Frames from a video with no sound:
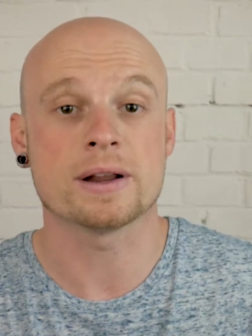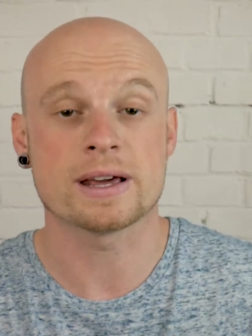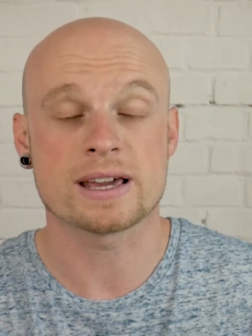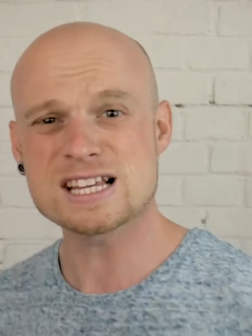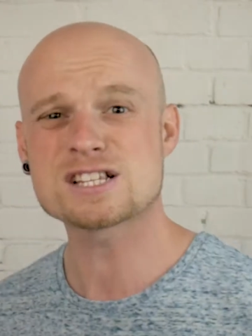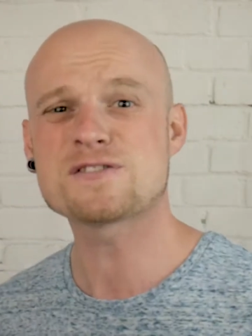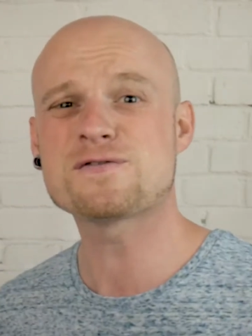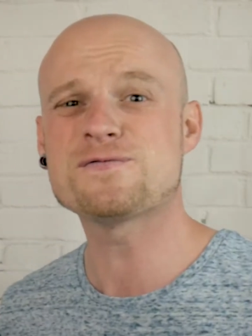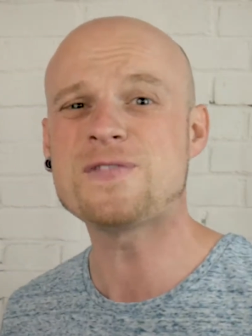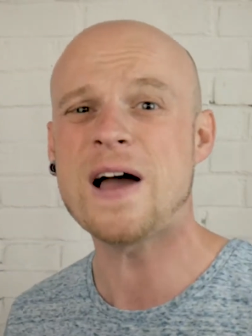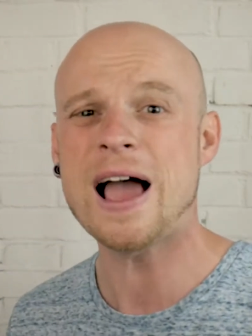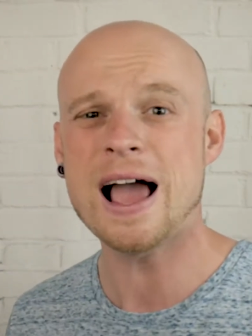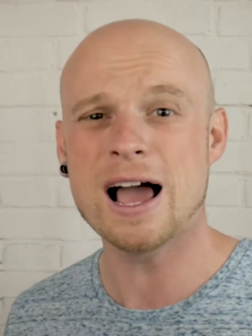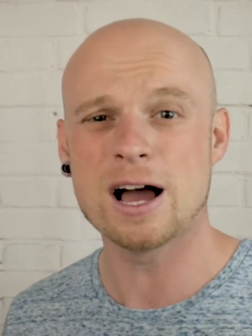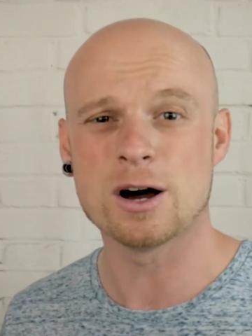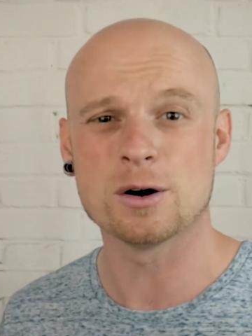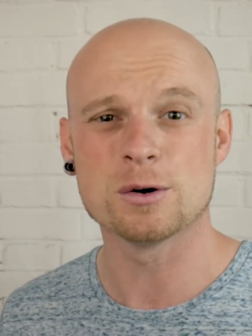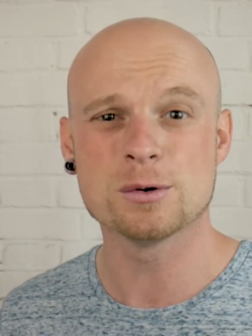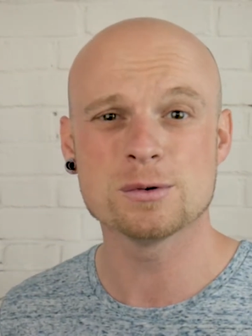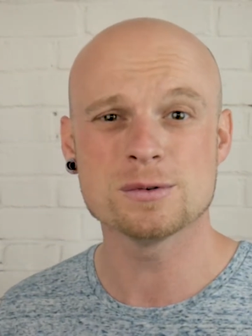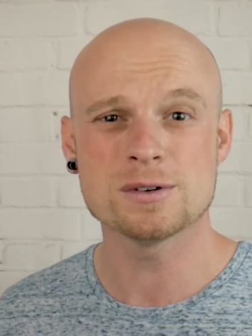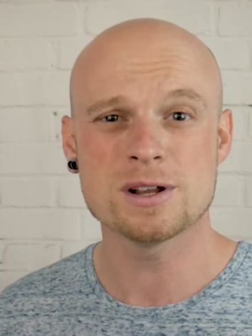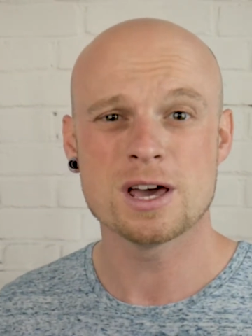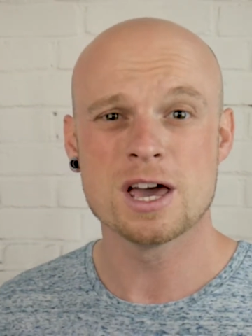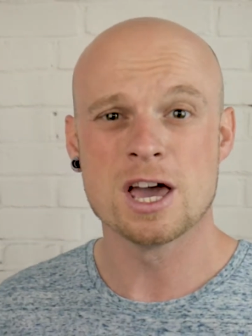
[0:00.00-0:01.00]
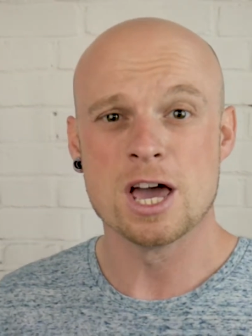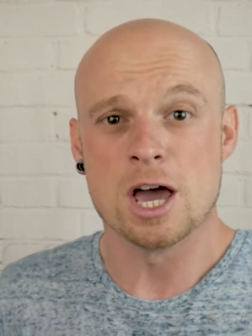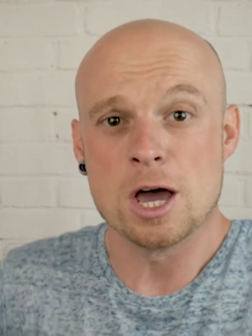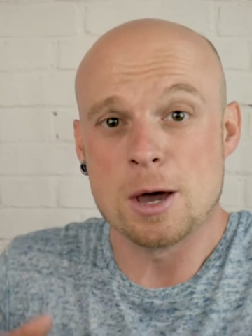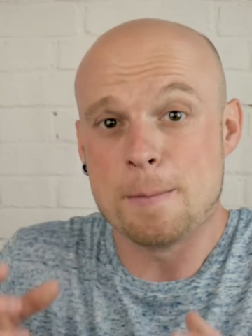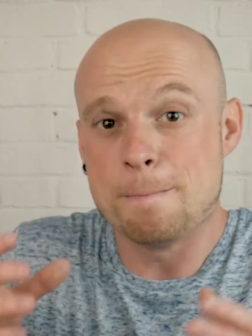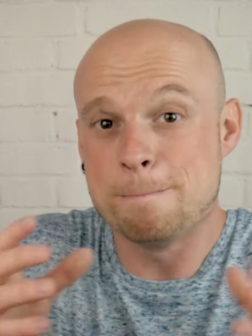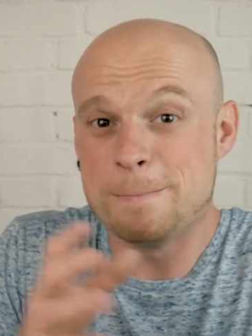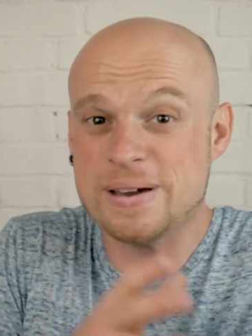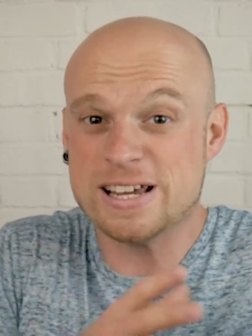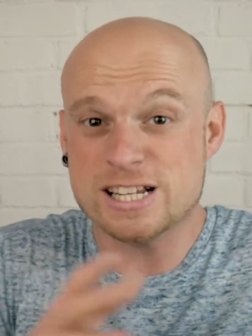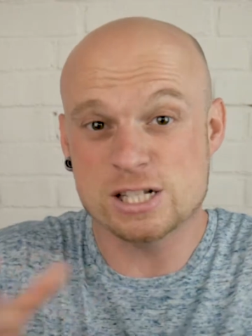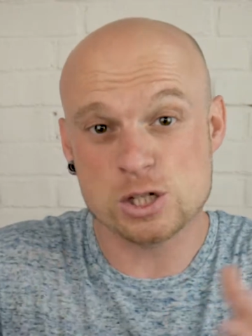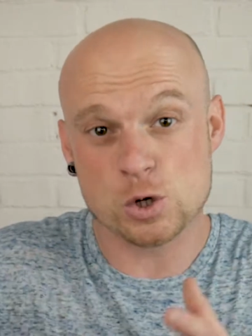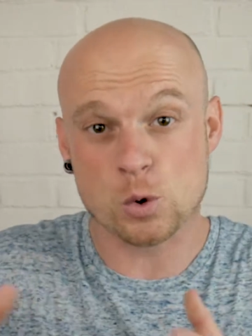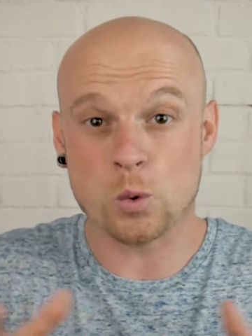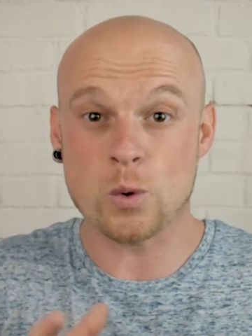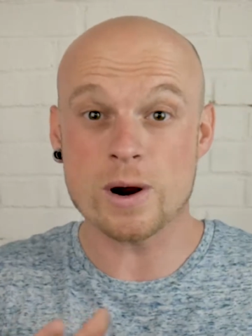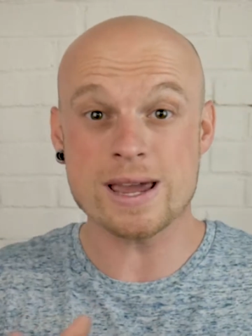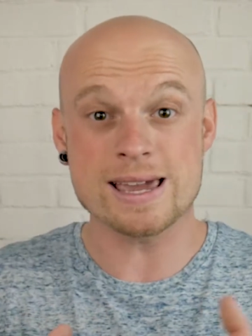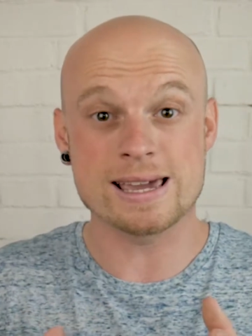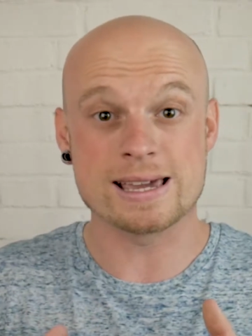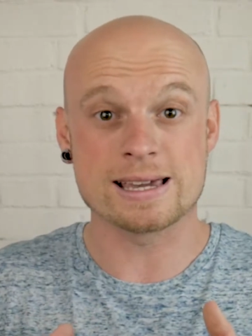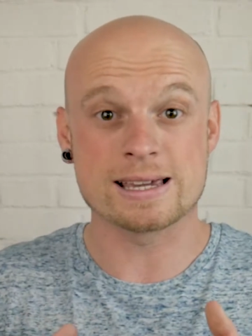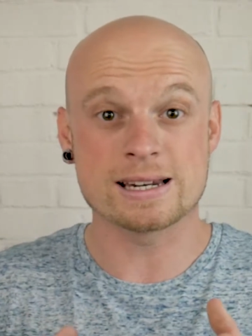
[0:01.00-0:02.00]
It's found
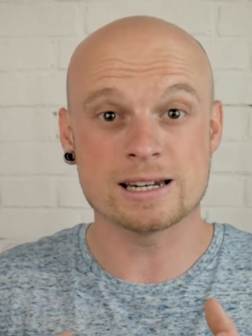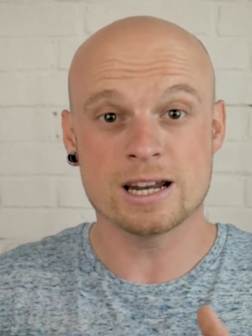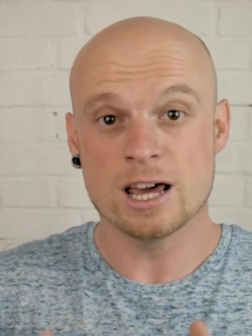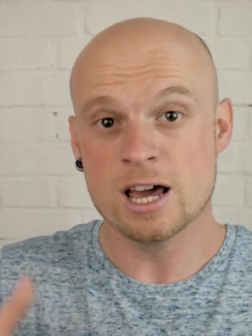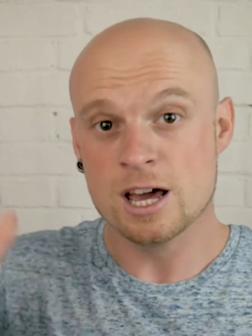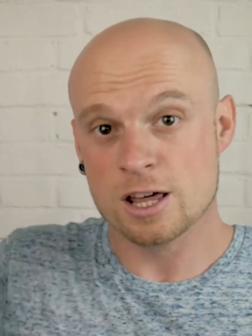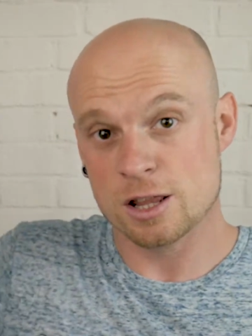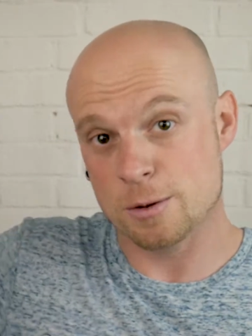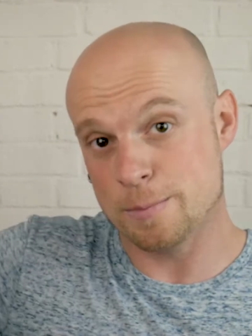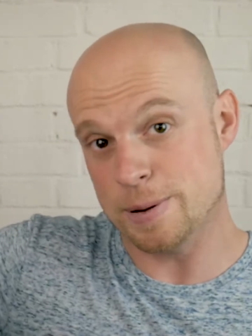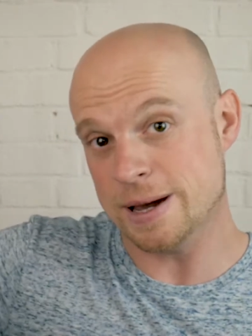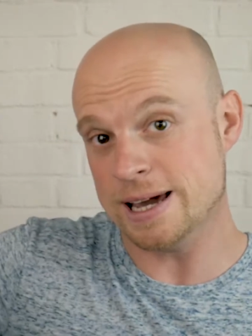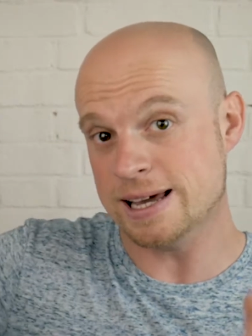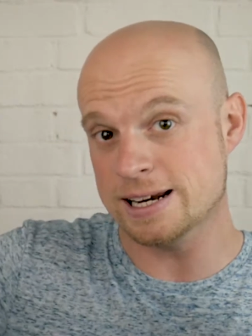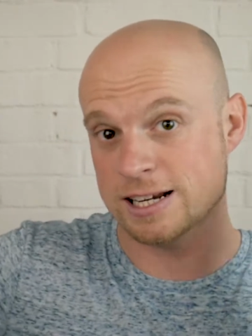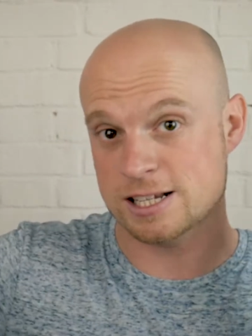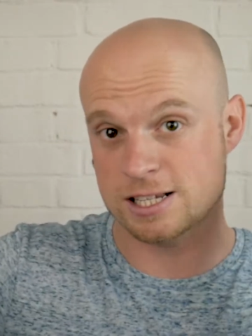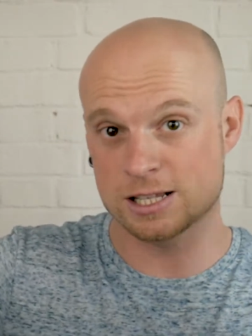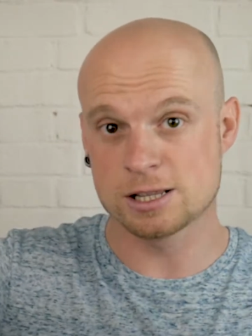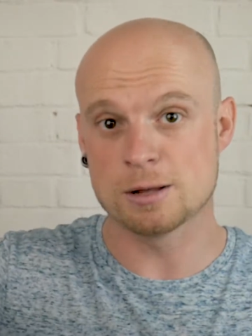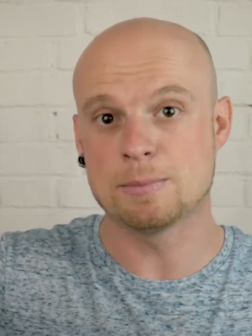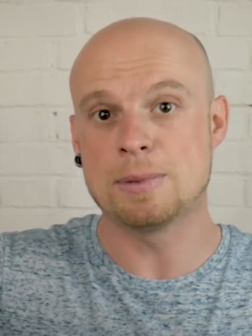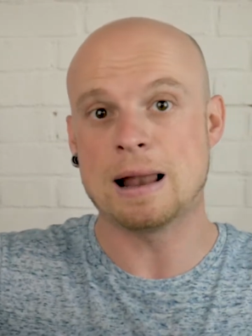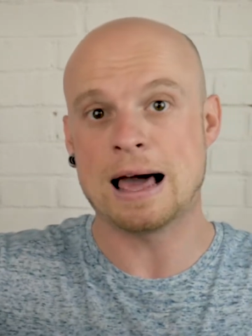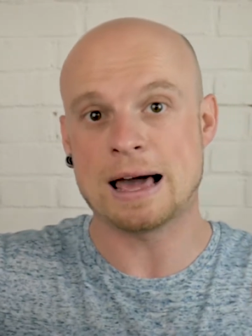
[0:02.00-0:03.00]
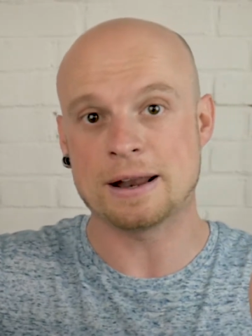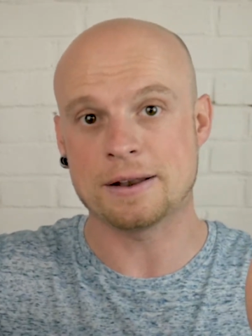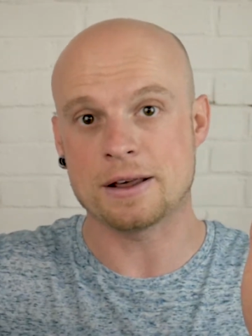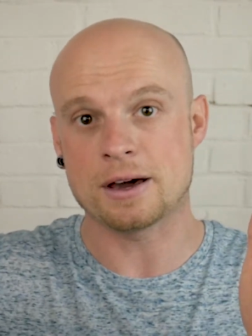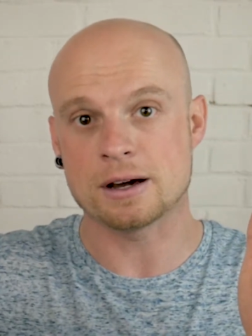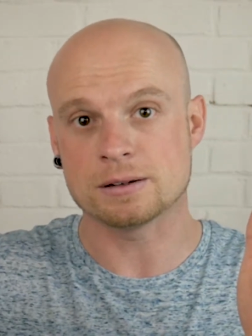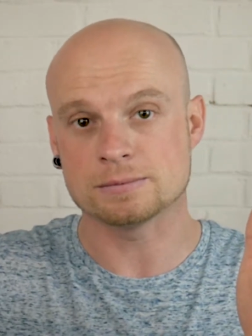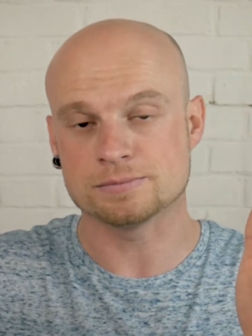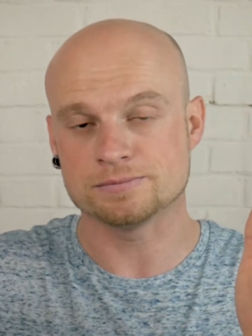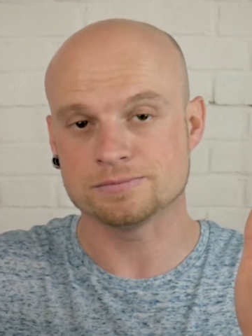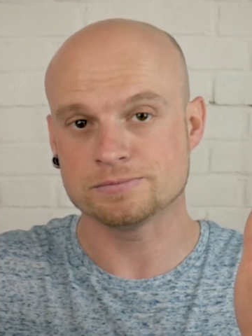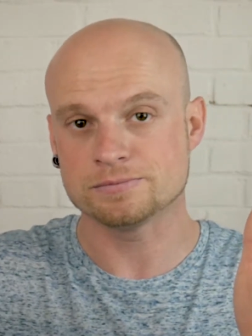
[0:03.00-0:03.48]
between the penis and the bladder.